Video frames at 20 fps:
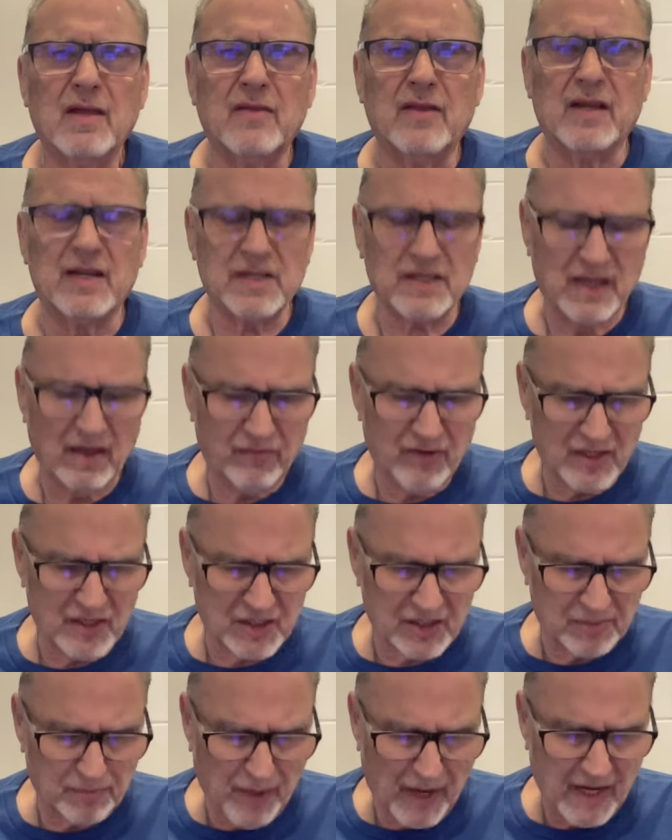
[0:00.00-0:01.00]
that is giving
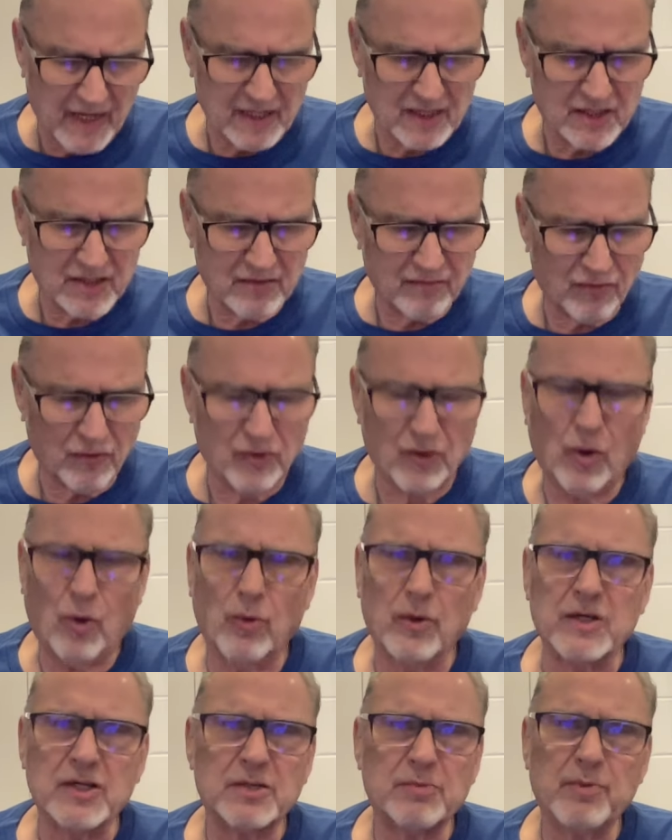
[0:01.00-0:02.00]
space for the
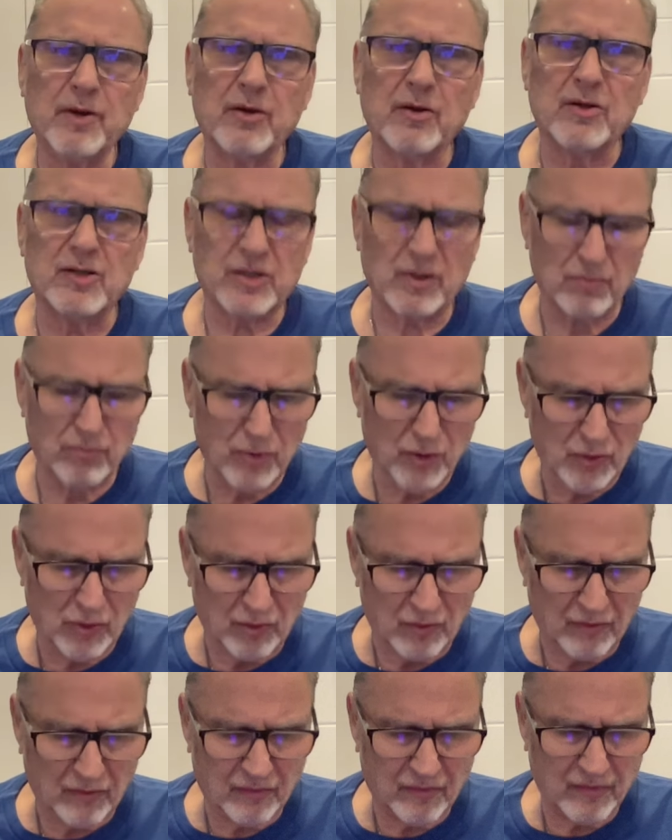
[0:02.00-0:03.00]
Holy Spirit to
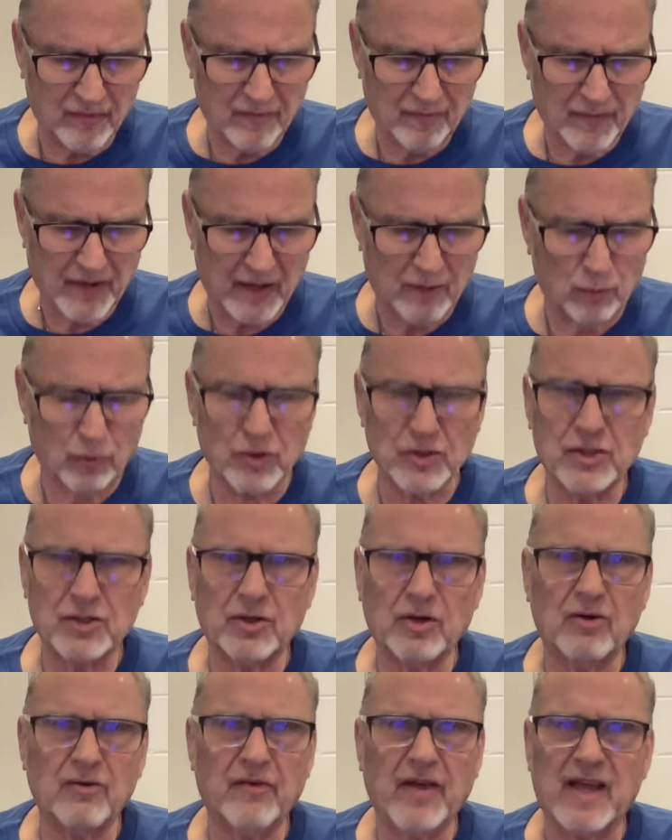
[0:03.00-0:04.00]
move and will
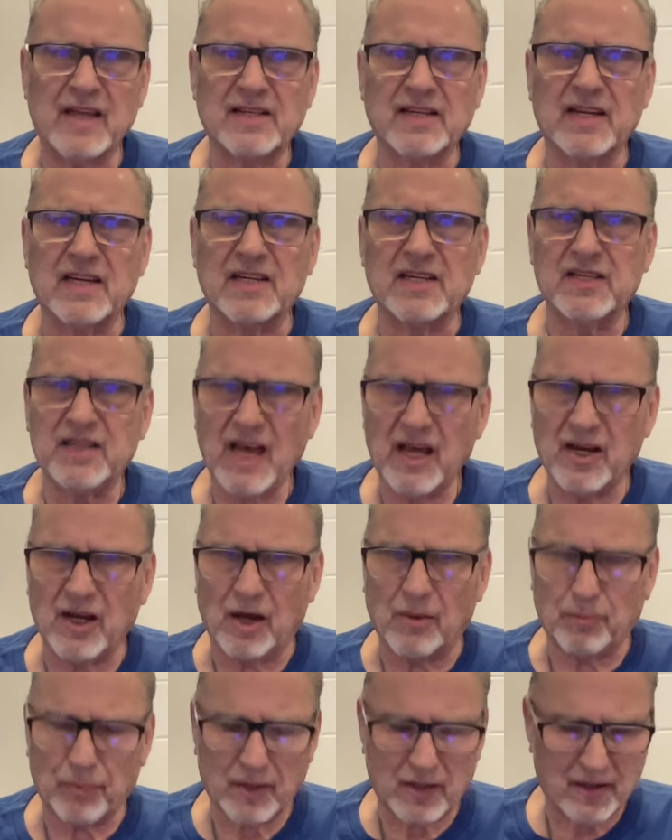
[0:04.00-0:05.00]
serve as a
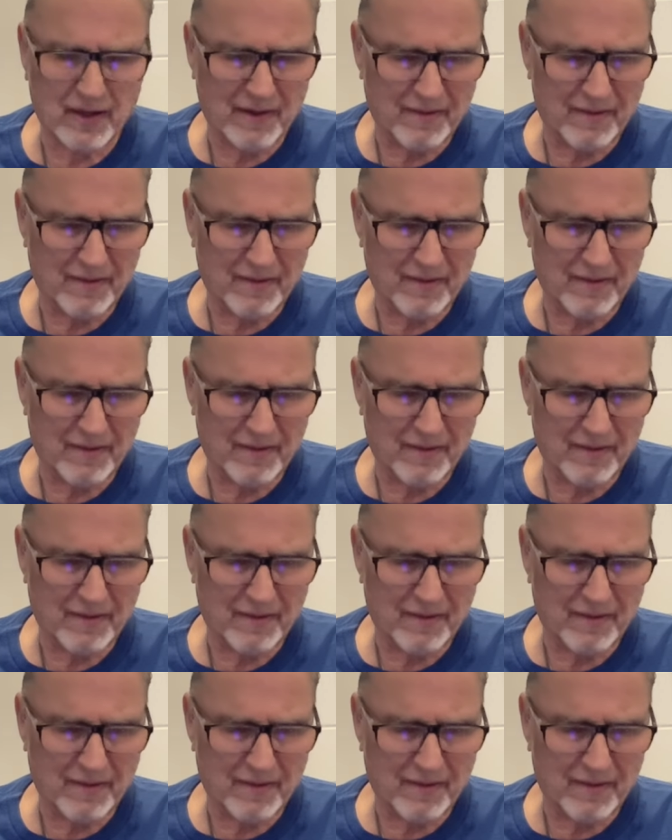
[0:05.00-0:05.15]
setup